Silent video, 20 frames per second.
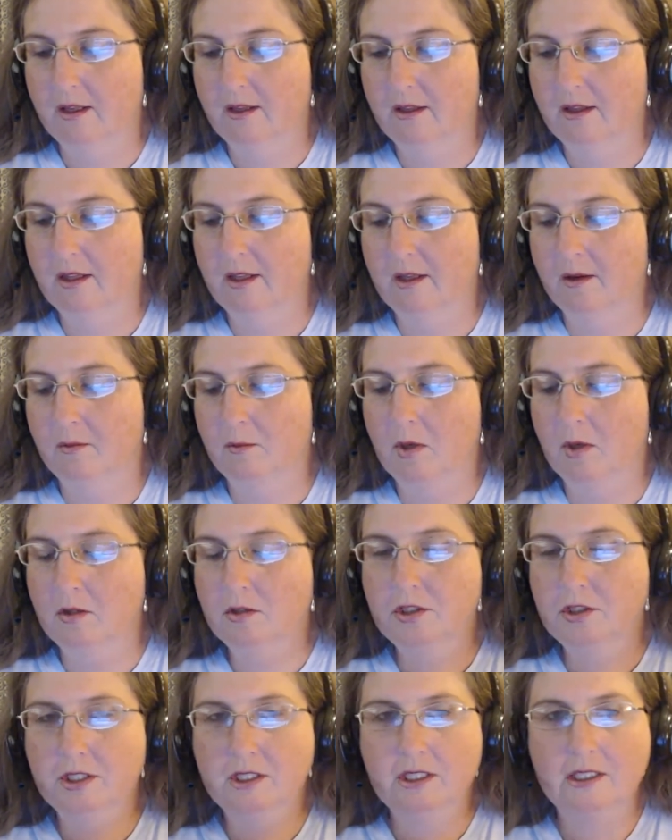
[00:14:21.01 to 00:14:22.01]

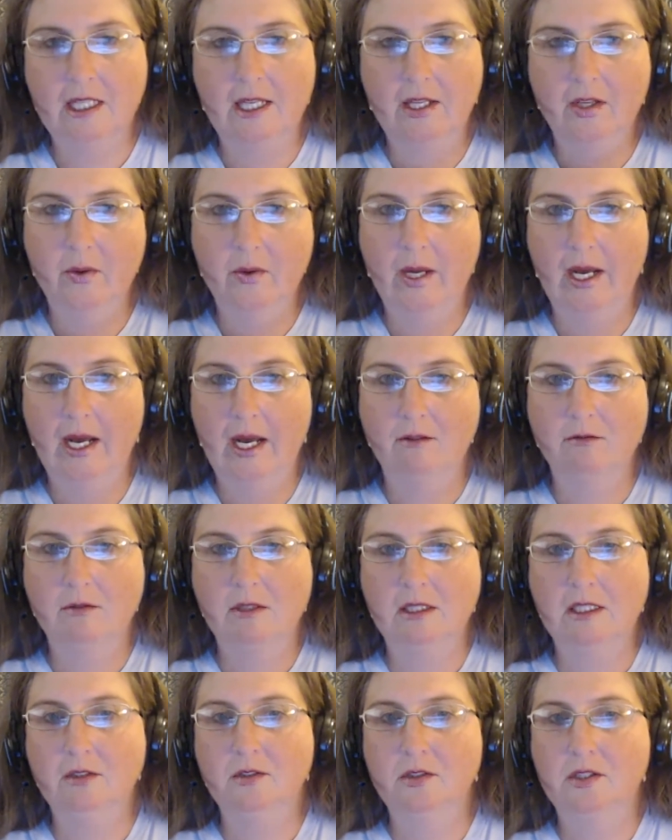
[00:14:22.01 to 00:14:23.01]
emotions that you have
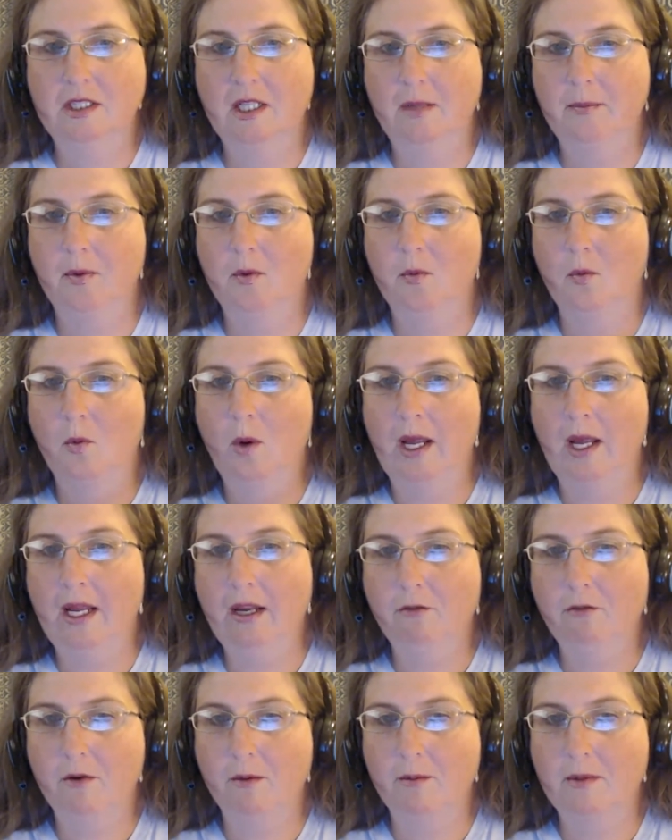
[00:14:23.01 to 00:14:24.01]
when you step
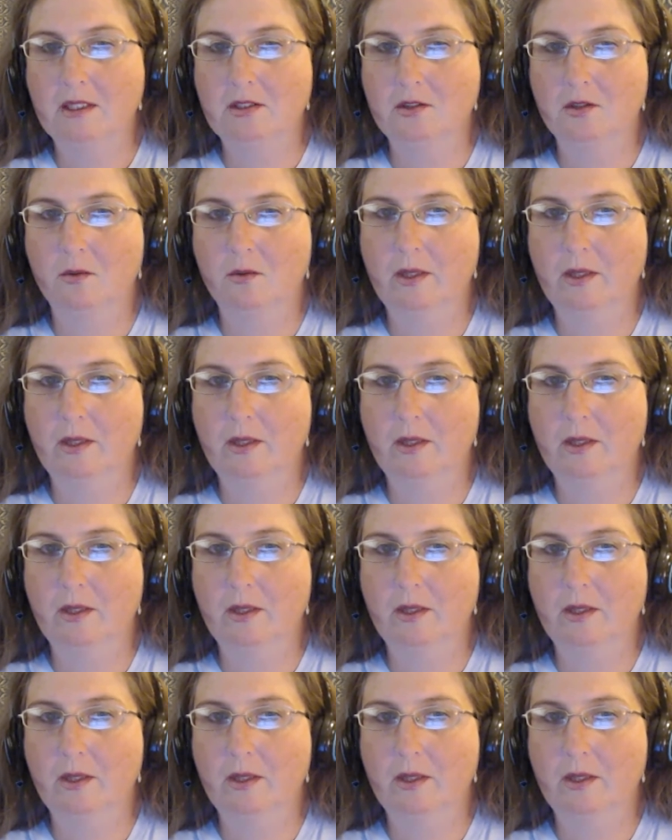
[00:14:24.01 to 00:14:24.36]
away from this,